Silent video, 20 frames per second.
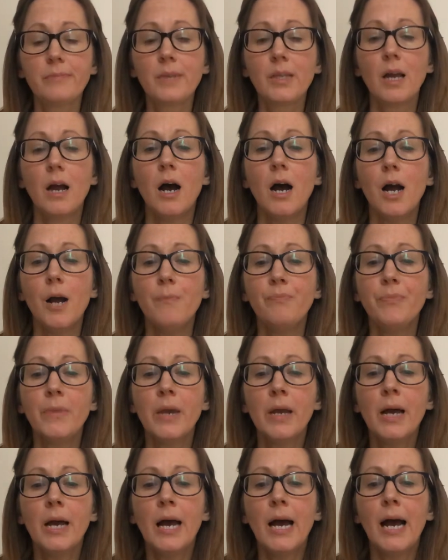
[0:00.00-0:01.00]
And
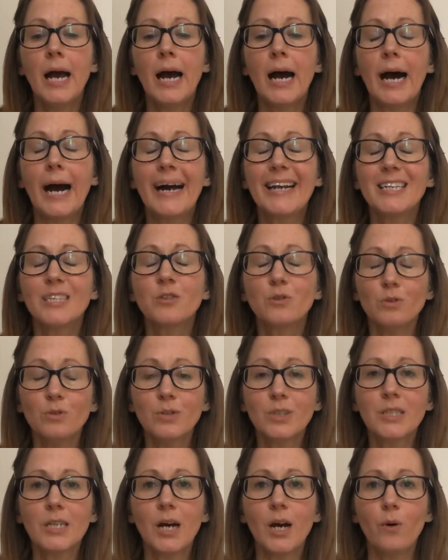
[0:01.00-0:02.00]
it's
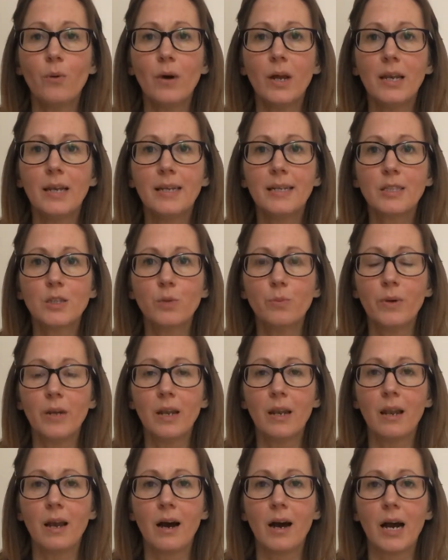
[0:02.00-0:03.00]
also a little bit
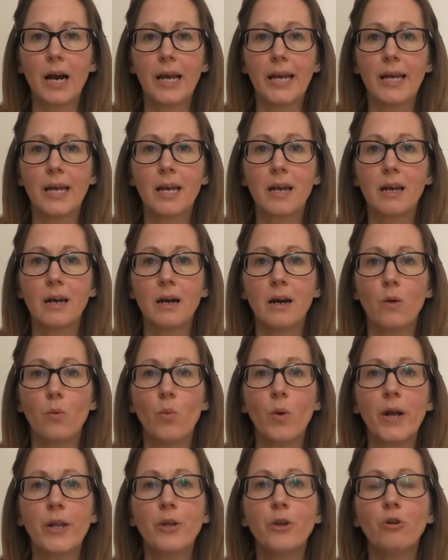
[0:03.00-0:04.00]
like
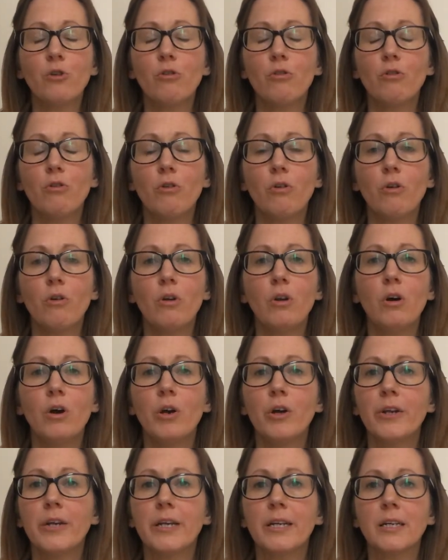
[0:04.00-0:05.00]
when you're
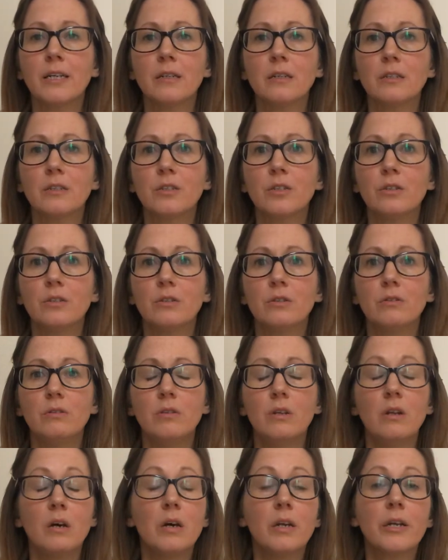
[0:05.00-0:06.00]
learning
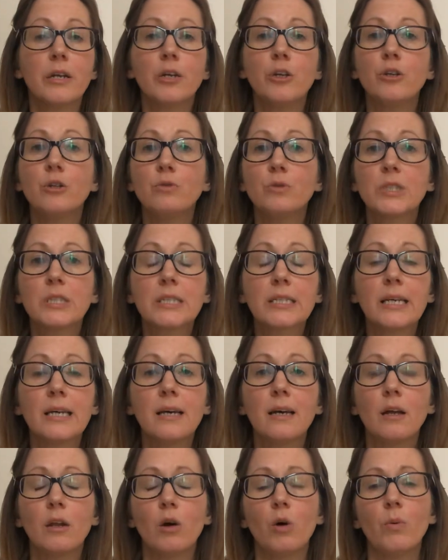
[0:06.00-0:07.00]
a new
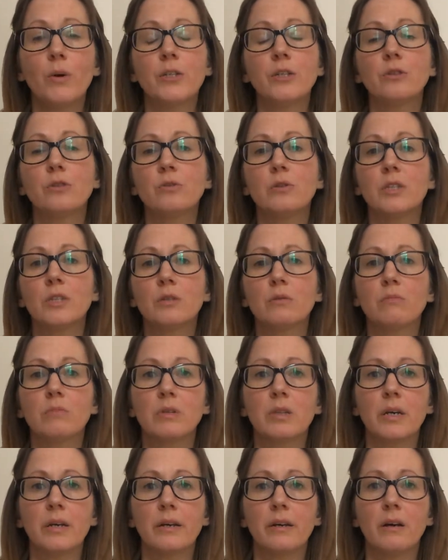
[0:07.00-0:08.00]
skill, or when you're doing
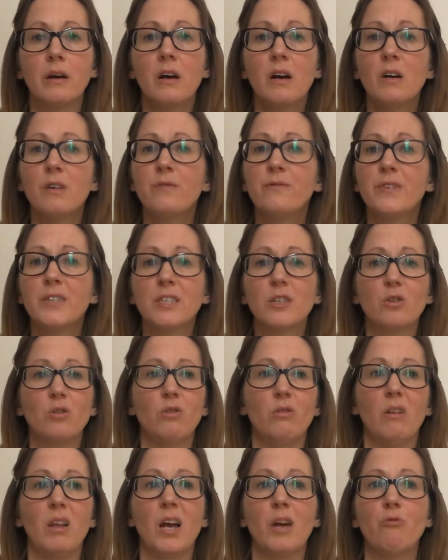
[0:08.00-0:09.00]
something
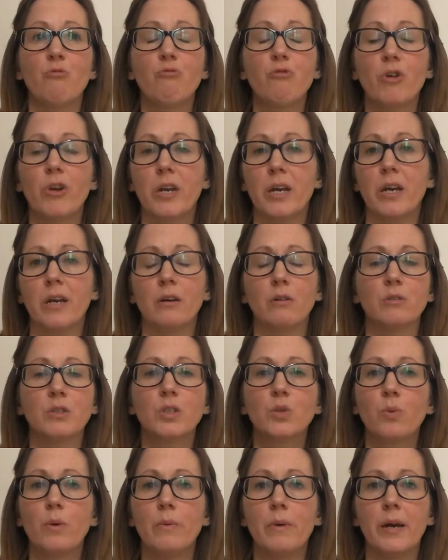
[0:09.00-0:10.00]
physical like running or
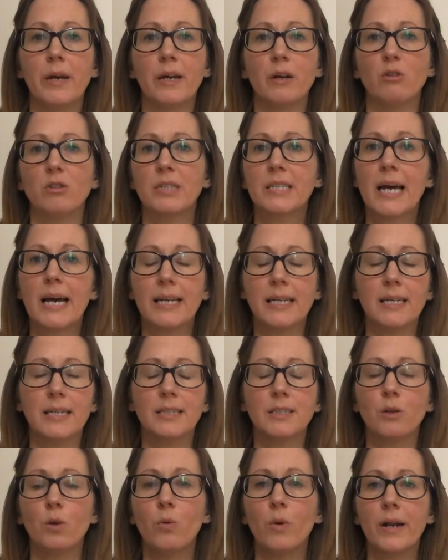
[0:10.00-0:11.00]
swimming or
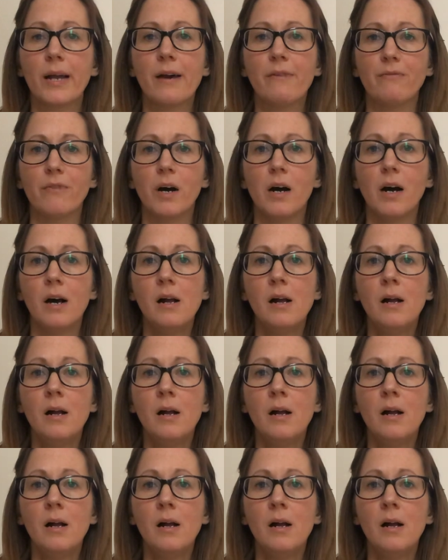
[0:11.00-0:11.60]
tennis or whatever.